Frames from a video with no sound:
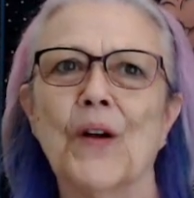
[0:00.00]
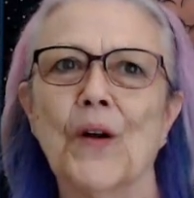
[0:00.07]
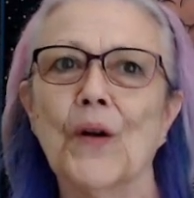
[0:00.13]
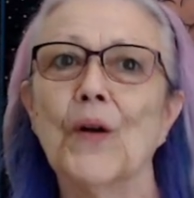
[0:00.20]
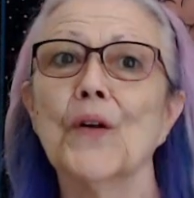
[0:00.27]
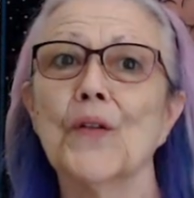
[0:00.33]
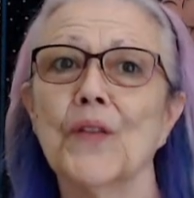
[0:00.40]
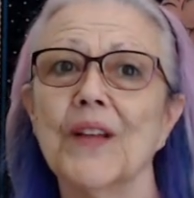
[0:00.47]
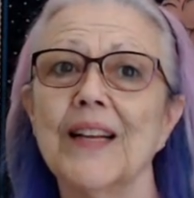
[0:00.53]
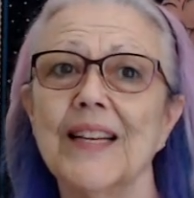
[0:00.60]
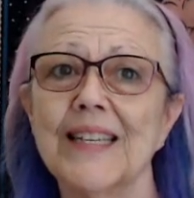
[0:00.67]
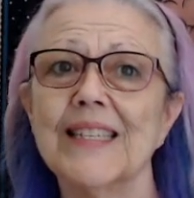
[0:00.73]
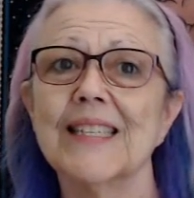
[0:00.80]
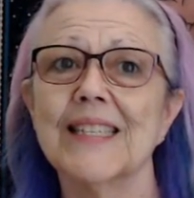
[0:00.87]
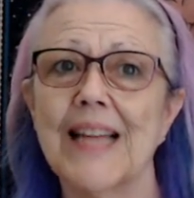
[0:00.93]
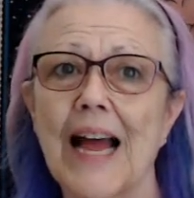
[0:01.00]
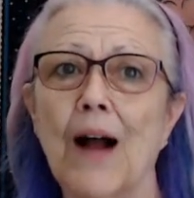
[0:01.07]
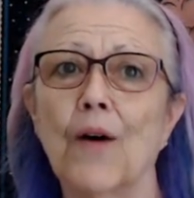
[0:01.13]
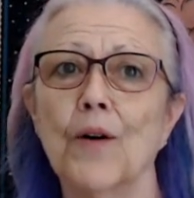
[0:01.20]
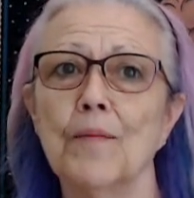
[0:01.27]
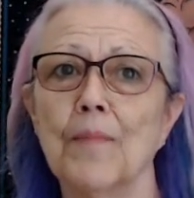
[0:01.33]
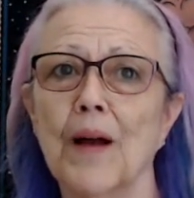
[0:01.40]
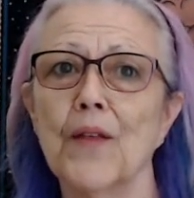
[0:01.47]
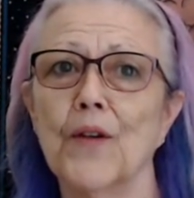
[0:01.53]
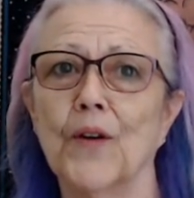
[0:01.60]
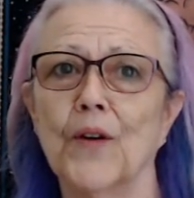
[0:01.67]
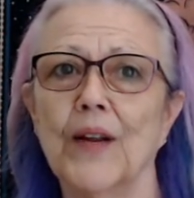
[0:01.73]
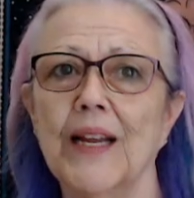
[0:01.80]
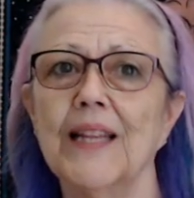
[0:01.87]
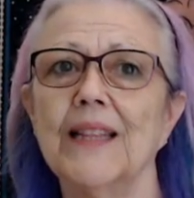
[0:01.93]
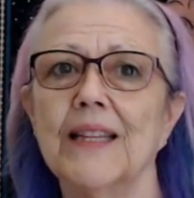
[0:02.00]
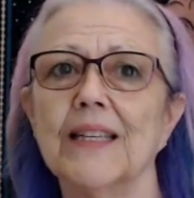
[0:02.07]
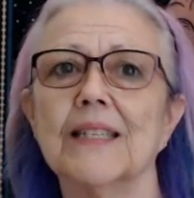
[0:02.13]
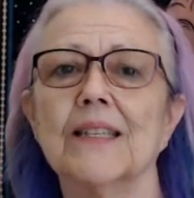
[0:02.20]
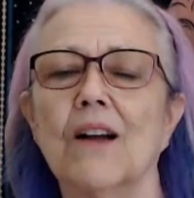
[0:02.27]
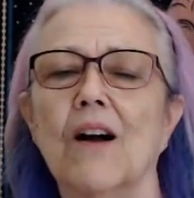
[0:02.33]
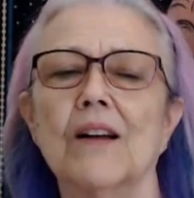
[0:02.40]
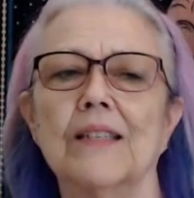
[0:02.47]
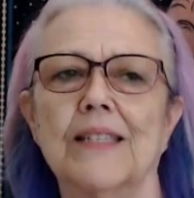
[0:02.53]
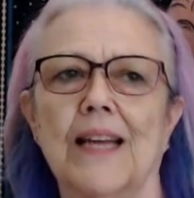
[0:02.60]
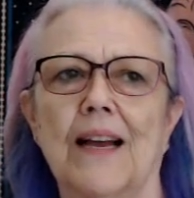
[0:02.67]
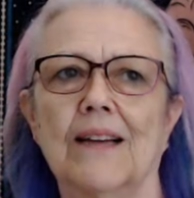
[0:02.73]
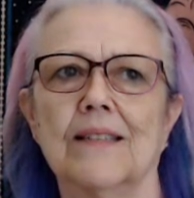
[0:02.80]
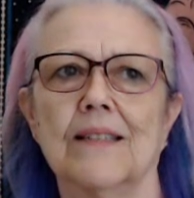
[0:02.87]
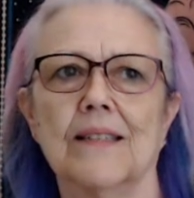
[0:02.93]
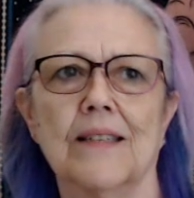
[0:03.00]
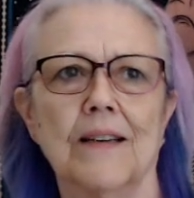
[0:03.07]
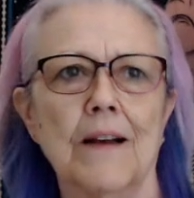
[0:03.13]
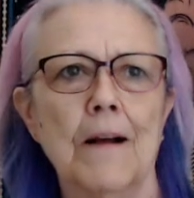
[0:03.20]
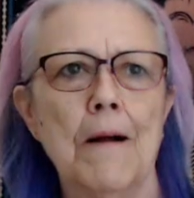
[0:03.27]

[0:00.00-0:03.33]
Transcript: Earth is our mother in this context.